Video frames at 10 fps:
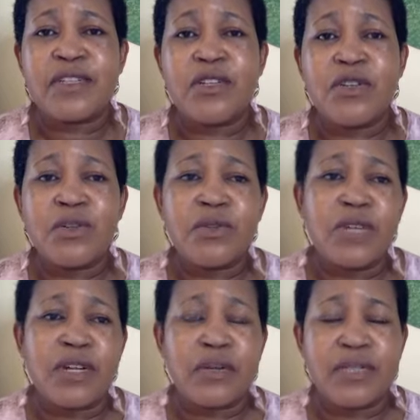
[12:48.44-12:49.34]

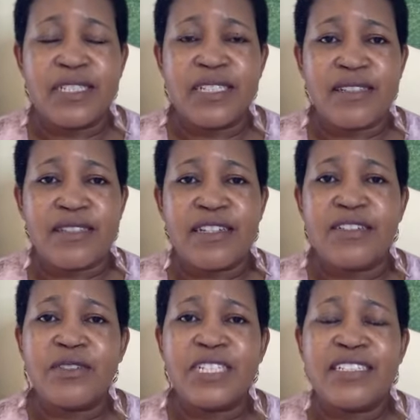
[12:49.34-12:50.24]
low awareness.
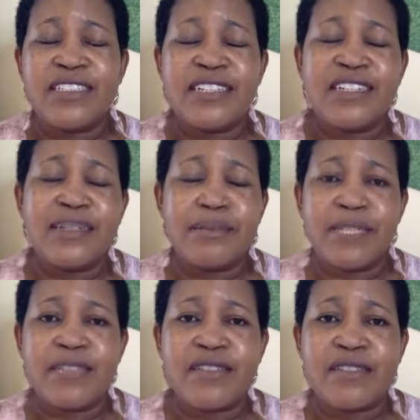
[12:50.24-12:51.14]
And on a daily
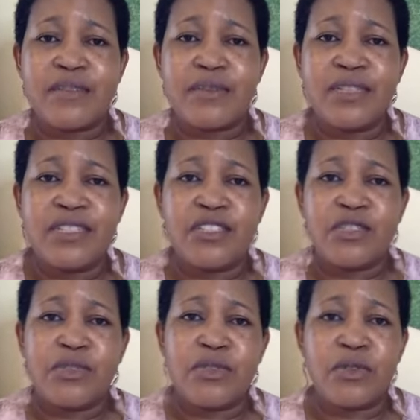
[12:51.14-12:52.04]
basis, we need to
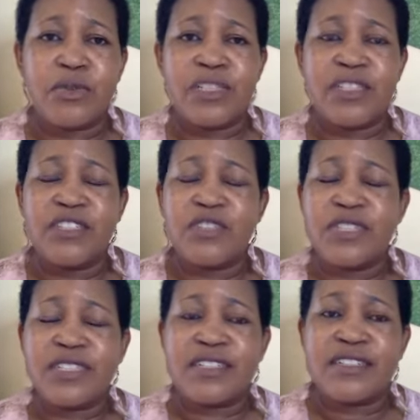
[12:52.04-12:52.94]
grow. We need to
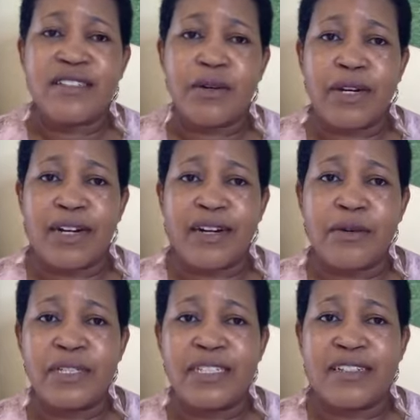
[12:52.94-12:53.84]
increase our
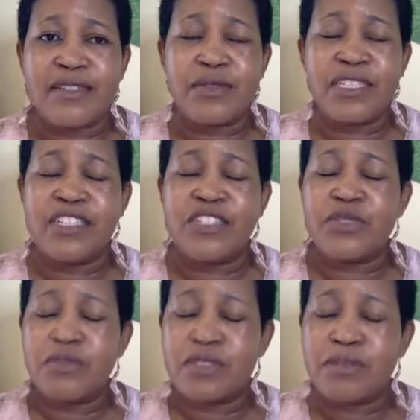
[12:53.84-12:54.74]
awareness. We need
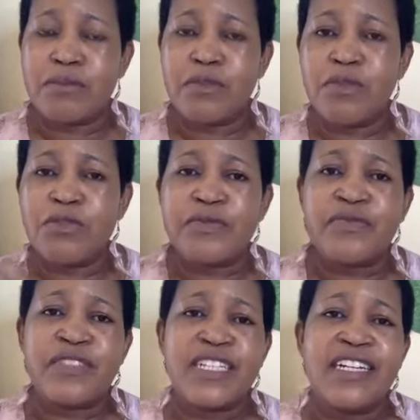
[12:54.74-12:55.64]
to
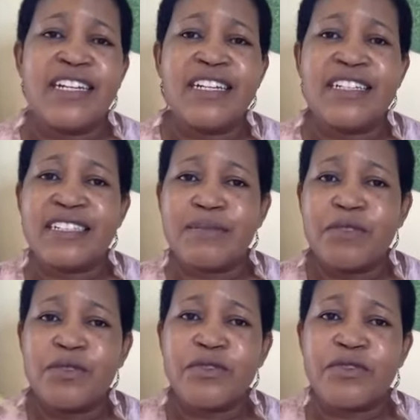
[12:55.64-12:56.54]

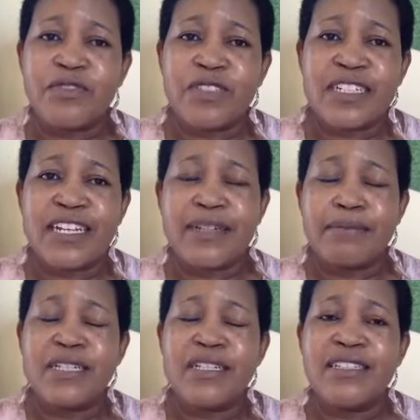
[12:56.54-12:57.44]
remove like
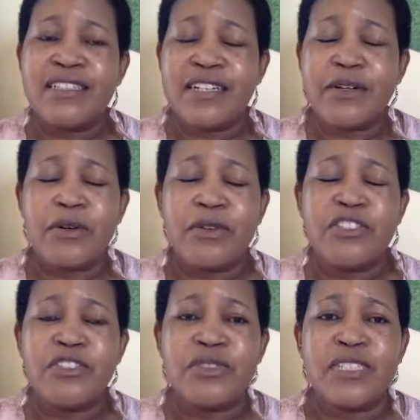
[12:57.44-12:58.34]
peeling the
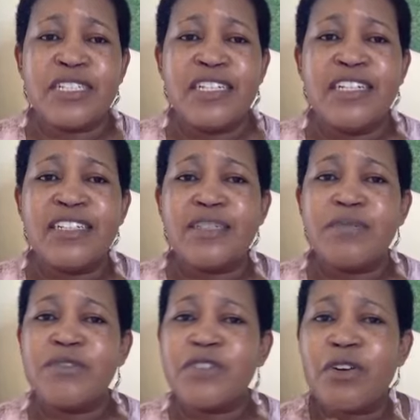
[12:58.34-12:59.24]
onion,
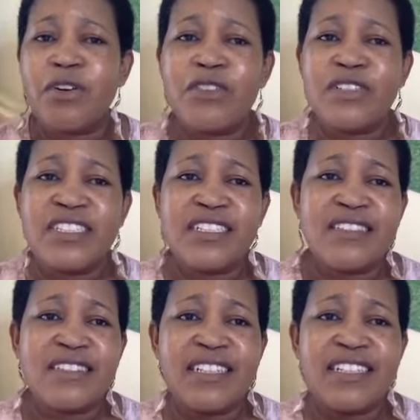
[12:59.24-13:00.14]
removing all
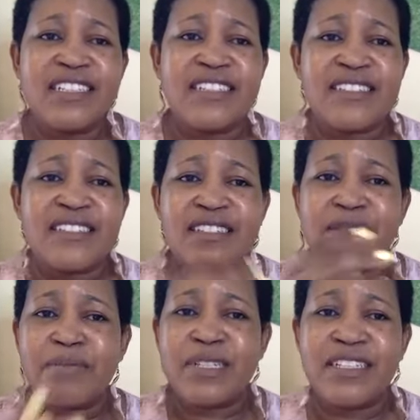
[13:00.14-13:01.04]
these layers,
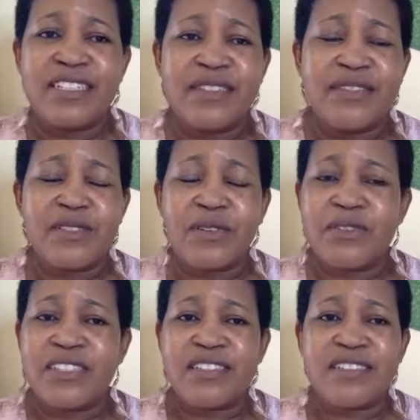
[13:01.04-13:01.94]
these beliefs,
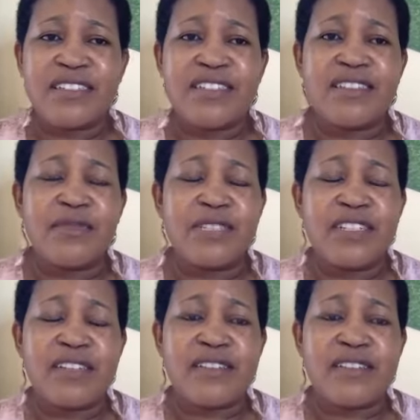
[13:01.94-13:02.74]
all these things which are